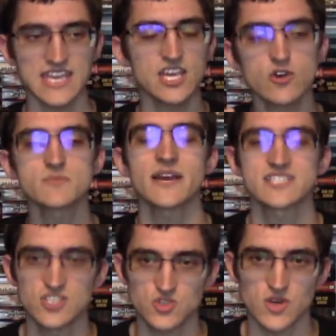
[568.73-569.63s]
goes back
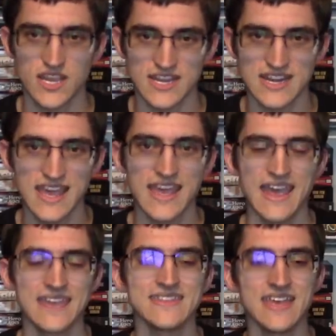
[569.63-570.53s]
to train,
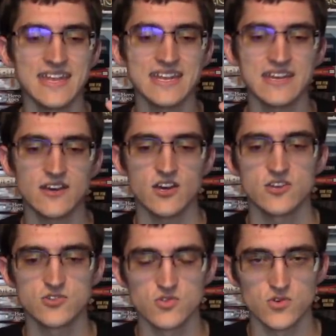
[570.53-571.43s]
and then
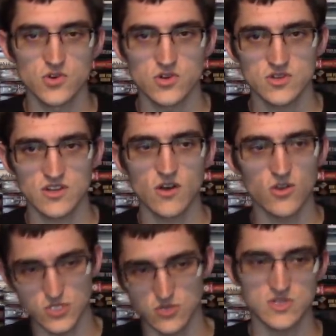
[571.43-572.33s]
Hadur
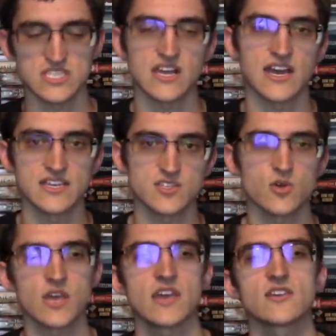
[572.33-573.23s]
also decides,
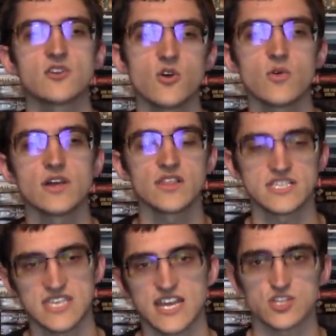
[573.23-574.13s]
okay, you know what,
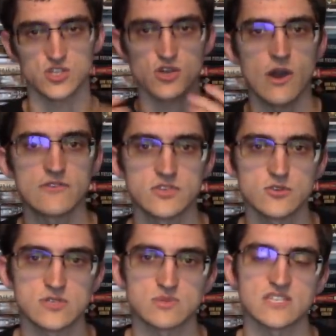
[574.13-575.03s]
let's actually go out and do
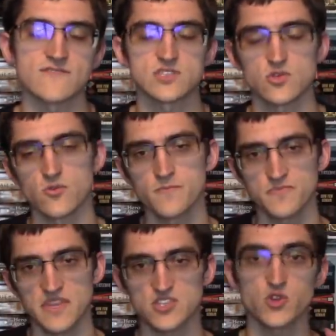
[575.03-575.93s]
some stuff. So
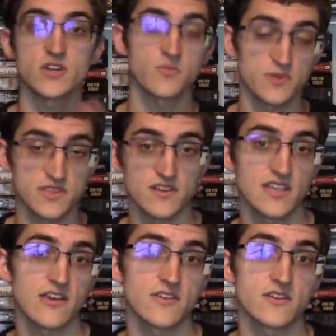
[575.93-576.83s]
they join up with the
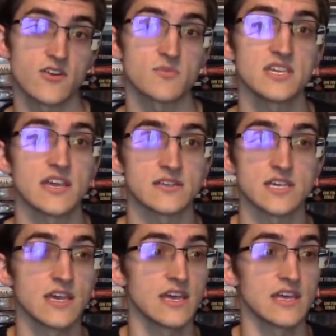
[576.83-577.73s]
Hungarian army, and
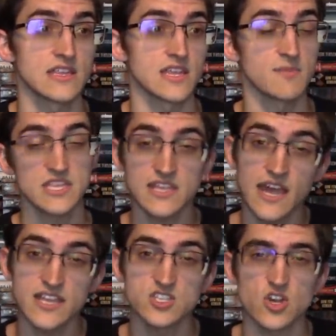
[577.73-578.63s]
they meet the guy
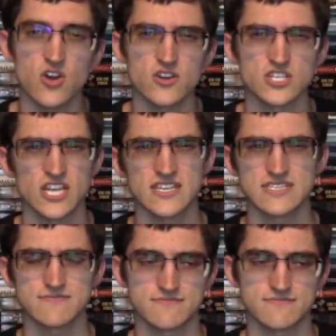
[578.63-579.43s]
in charge, and he's